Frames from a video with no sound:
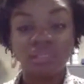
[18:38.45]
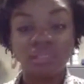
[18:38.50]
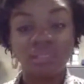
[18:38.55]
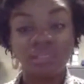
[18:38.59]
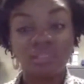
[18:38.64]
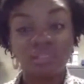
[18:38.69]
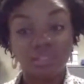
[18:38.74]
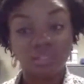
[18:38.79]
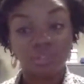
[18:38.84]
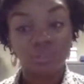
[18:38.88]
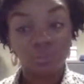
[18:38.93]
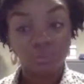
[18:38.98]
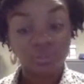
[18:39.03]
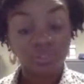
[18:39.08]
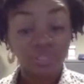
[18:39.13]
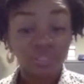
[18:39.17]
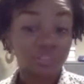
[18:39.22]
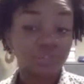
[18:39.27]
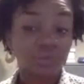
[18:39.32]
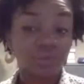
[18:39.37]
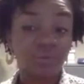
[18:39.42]
these are things
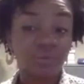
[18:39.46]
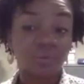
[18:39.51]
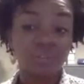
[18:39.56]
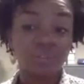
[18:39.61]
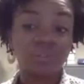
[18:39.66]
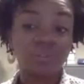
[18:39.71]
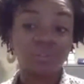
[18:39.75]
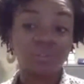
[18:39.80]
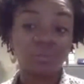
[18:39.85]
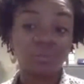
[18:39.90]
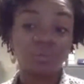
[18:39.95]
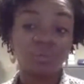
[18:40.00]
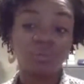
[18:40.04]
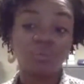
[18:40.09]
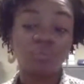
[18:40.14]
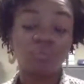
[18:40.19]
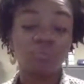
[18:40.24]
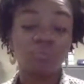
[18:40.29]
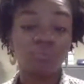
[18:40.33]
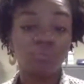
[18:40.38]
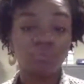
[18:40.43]
that you said you're going to
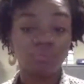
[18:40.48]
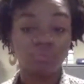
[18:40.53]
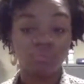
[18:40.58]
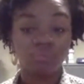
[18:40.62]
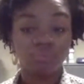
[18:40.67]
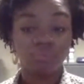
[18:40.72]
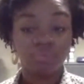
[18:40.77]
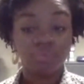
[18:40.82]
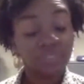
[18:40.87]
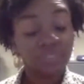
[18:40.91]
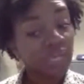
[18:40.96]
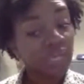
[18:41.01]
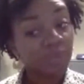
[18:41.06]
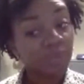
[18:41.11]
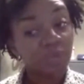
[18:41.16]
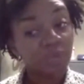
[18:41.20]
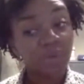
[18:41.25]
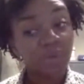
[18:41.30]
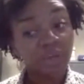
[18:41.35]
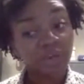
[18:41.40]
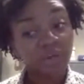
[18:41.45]
do.
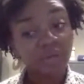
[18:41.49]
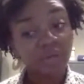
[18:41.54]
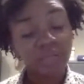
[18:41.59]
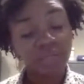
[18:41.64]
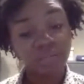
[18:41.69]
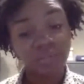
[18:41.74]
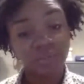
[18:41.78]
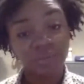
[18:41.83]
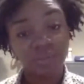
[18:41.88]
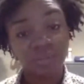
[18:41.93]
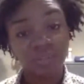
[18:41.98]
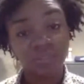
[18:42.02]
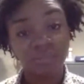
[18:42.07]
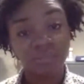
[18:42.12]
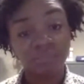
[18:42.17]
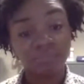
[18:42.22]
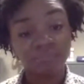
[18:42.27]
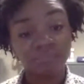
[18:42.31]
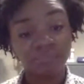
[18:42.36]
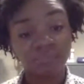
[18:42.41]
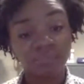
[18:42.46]
Tell me why you're not
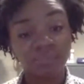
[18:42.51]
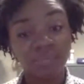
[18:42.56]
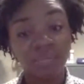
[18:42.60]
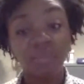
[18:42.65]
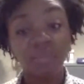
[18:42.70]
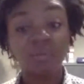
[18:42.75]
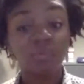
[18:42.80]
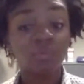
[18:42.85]
doing them.